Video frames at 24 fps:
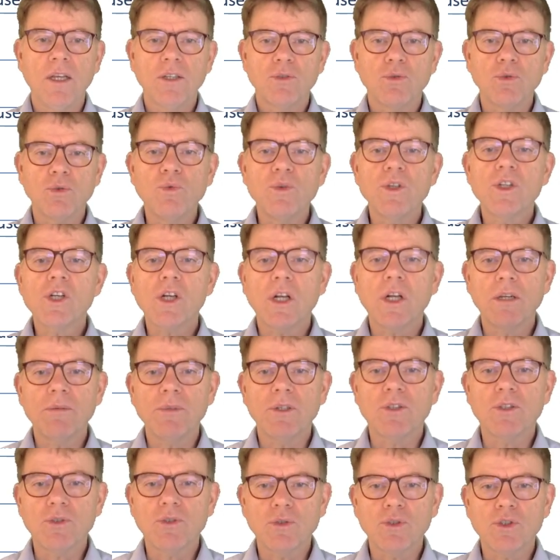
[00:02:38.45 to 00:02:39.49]
To which
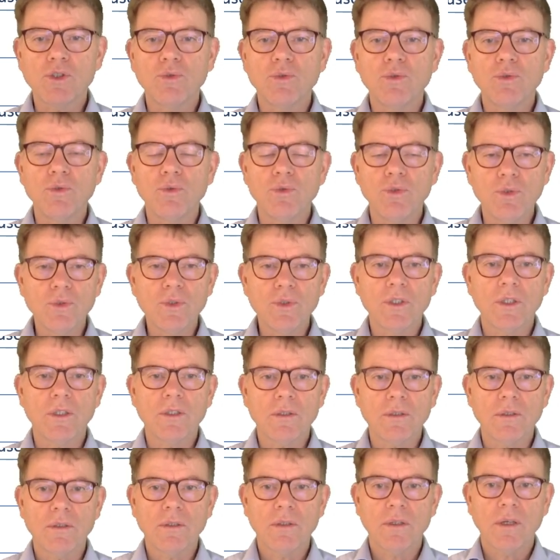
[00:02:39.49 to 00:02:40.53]
limit should you use
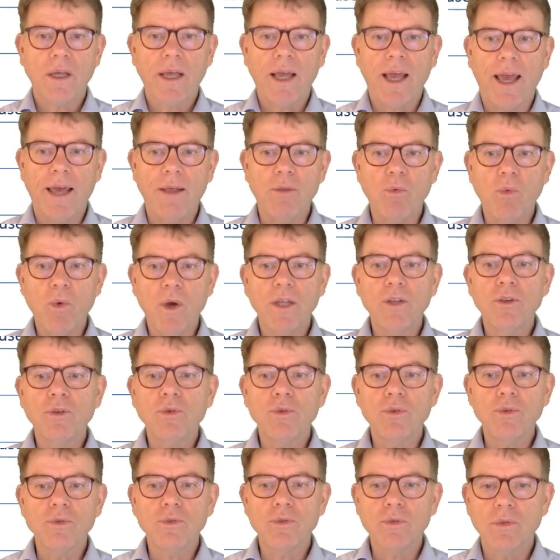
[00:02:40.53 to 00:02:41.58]
it, and when do
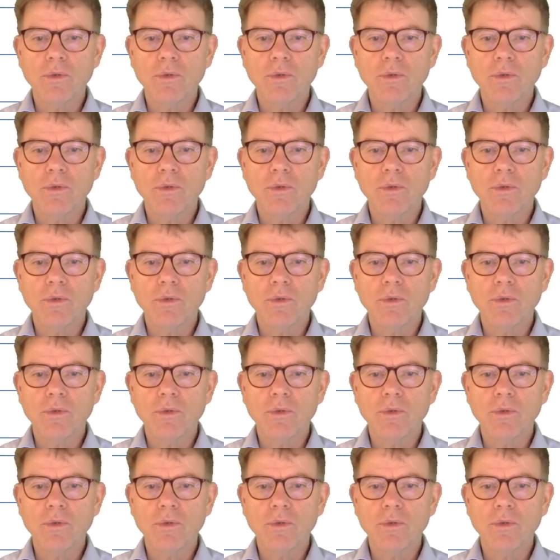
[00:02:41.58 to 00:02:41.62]
you